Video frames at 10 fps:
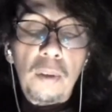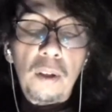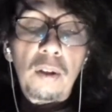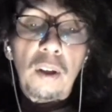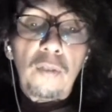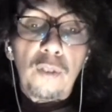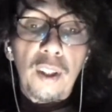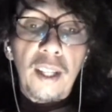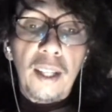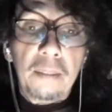you're done for the
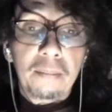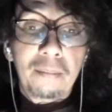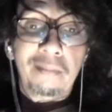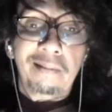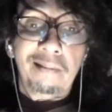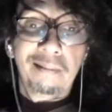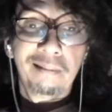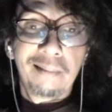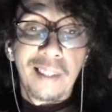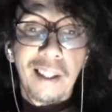day.
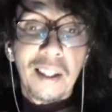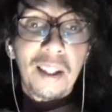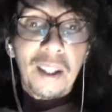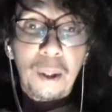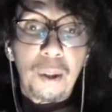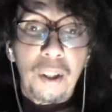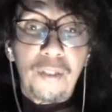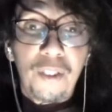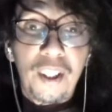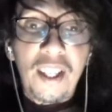You're done
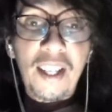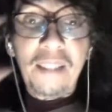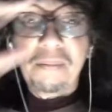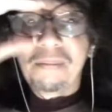for the day.